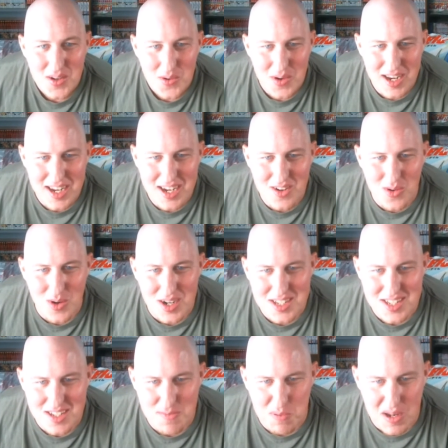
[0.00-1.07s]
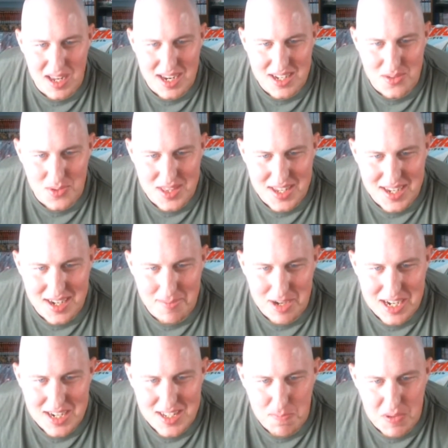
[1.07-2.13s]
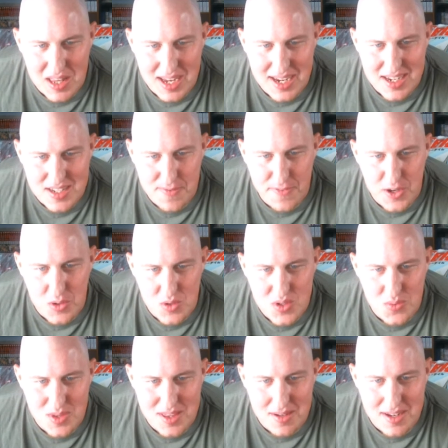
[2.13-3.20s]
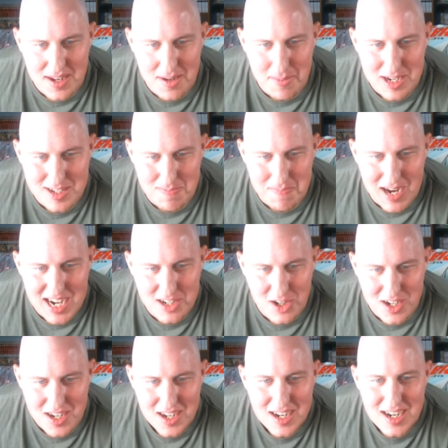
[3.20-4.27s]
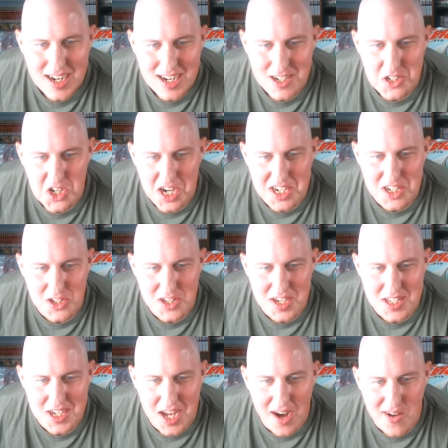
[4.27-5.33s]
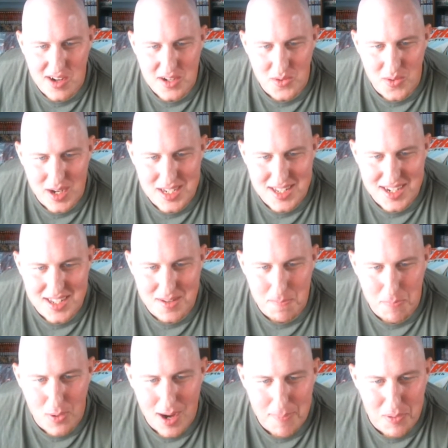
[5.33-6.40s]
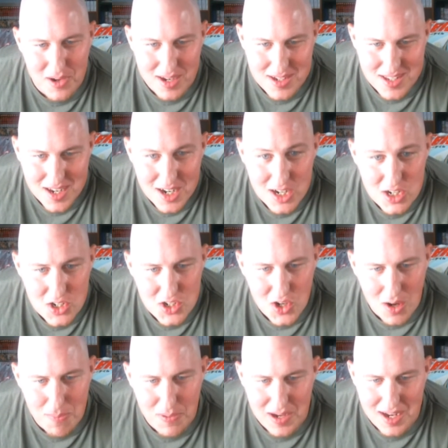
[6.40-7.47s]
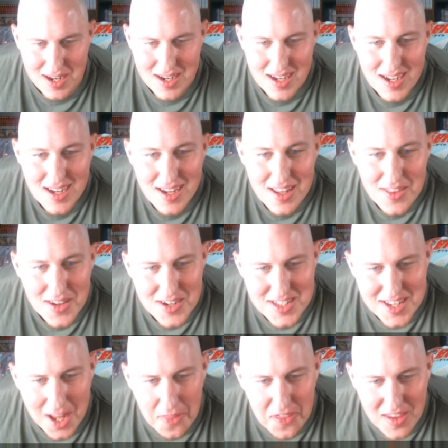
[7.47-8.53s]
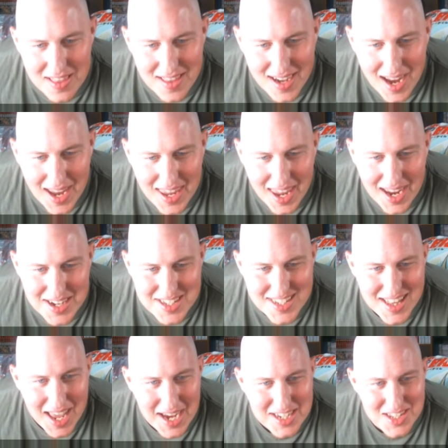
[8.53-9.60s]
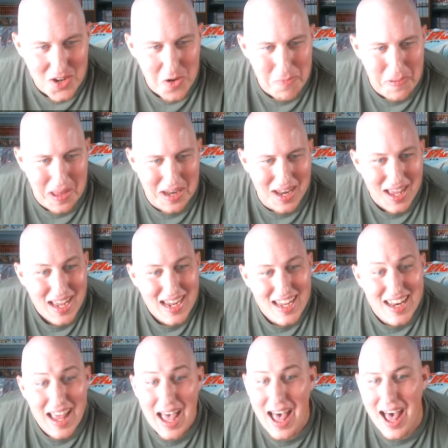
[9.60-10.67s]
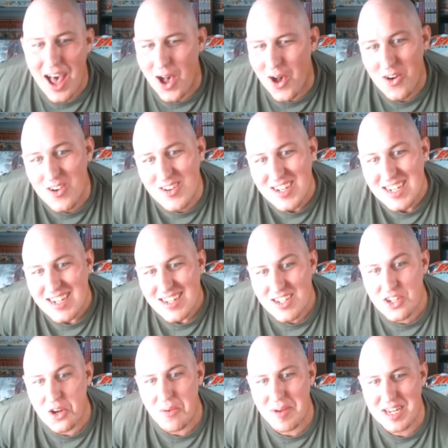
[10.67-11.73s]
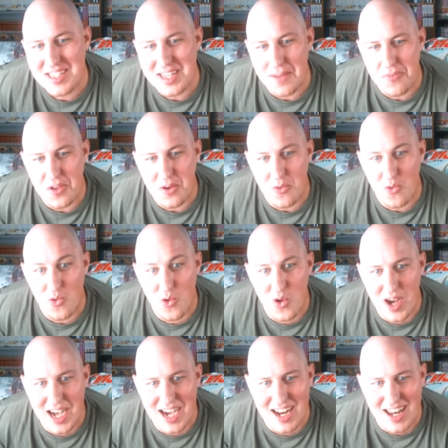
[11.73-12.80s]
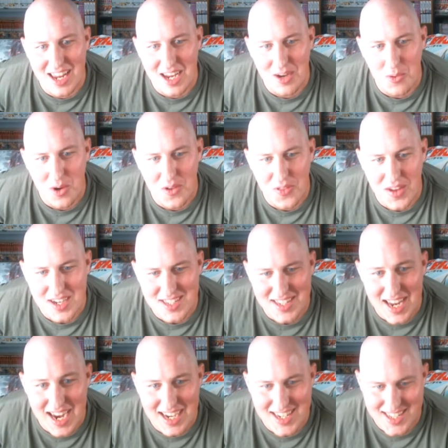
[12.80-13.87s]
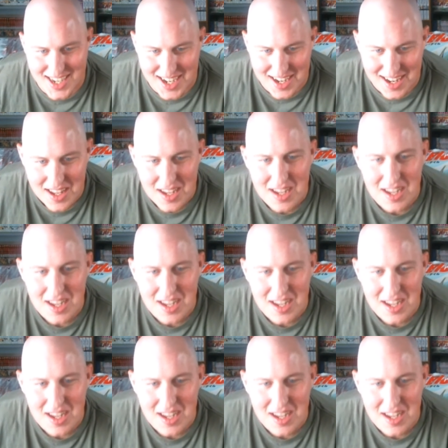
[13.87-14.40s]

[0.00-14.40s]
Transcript: When he crosses blades with the enemy, his blade is fused with the enemy's magic and changes its characteristics and properties, sharpening it. There's nothing that I can't slice open. Now, show me something really worth excising.